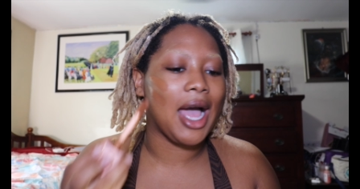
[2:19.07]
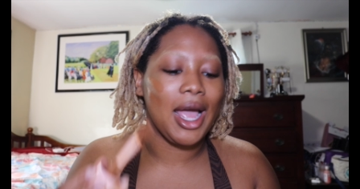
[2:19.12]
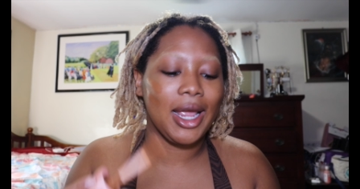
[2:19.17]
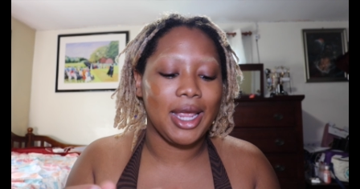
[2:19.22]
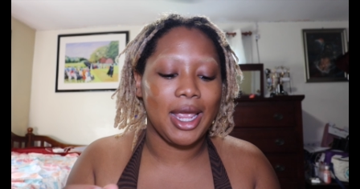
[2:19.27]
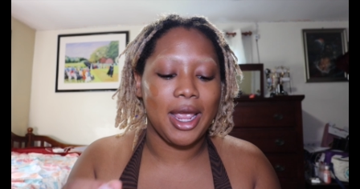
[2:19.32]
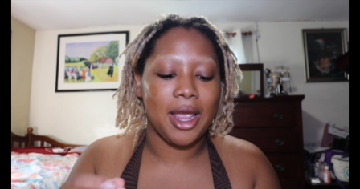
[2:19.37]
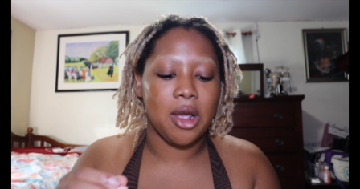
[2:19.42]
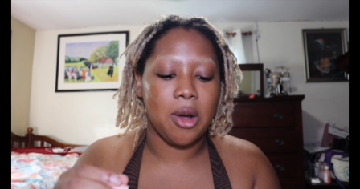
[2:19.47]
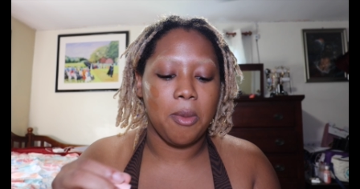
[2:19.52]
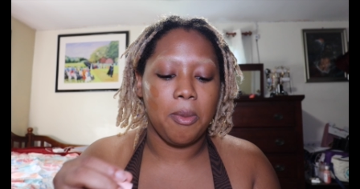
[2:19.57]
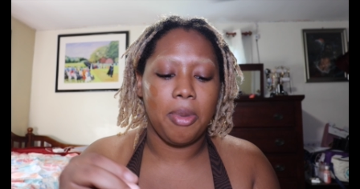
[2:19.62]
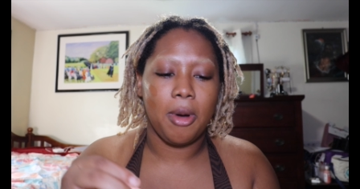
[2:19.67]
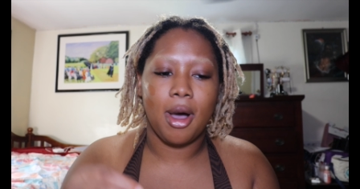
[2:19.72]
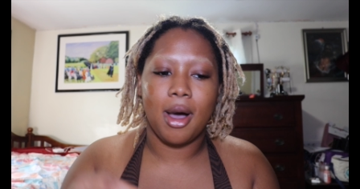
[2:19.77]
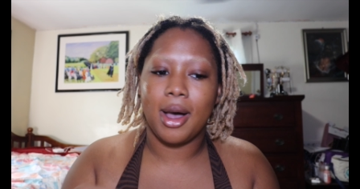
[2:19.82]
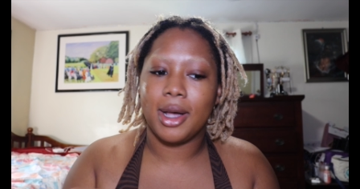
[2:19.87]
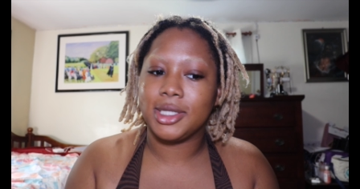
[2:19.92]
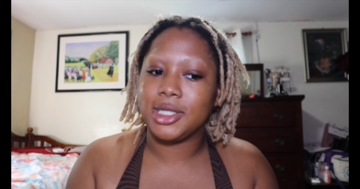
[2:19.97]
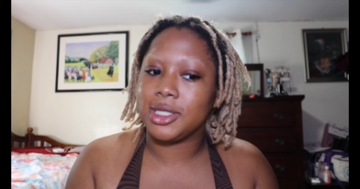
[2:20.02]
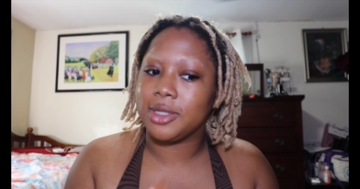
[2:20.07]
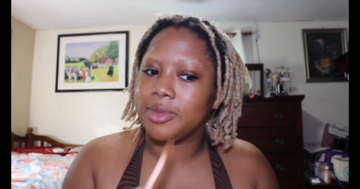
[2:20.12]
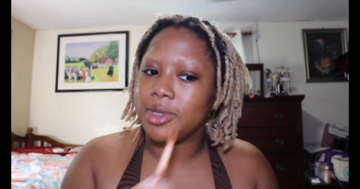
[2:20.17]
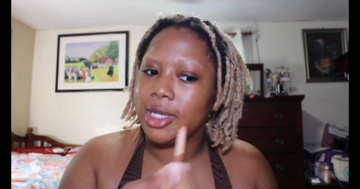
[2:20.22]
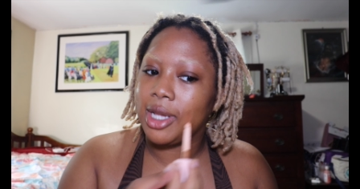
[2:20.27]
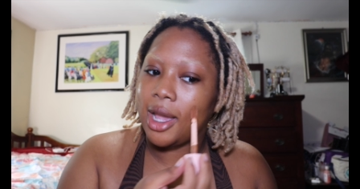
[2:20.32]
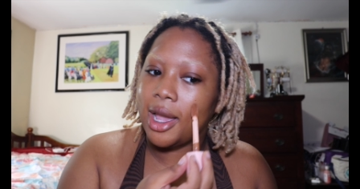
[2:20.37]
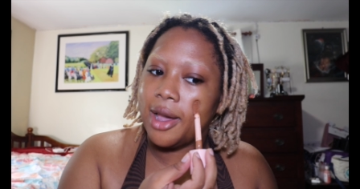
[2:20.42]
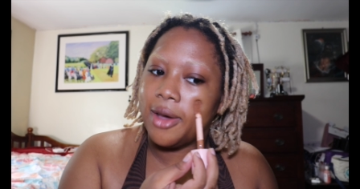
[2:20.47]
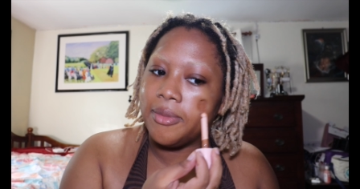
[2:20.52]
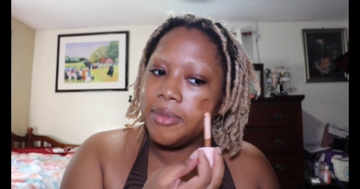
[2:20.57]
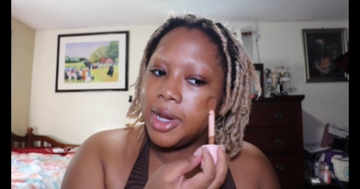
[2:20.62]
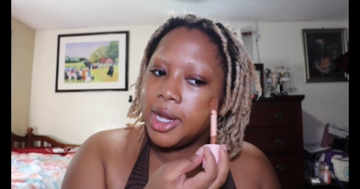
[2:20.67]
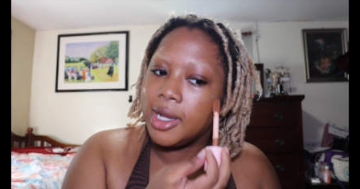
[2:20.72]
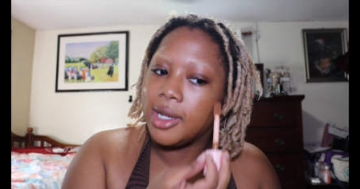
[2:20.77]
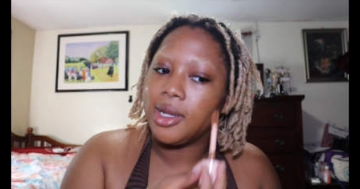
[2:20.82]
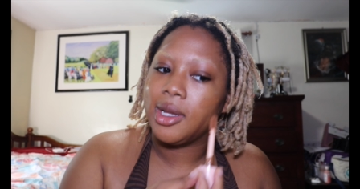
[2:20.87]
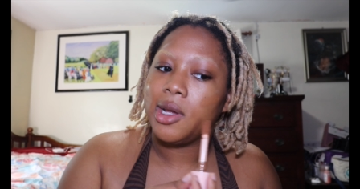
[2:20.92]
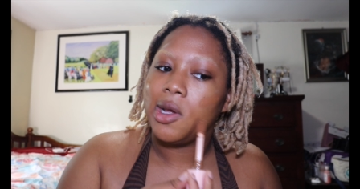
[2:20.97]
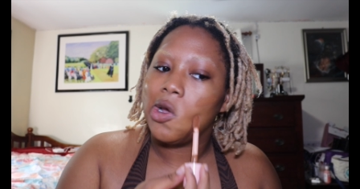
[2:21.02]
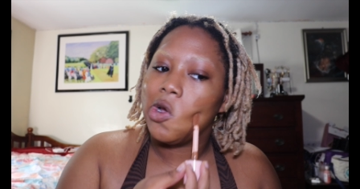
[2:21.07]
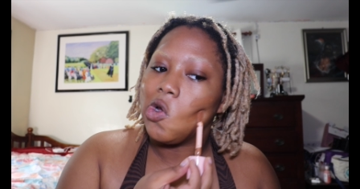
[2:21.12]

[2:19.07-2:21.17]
I can't possibly have my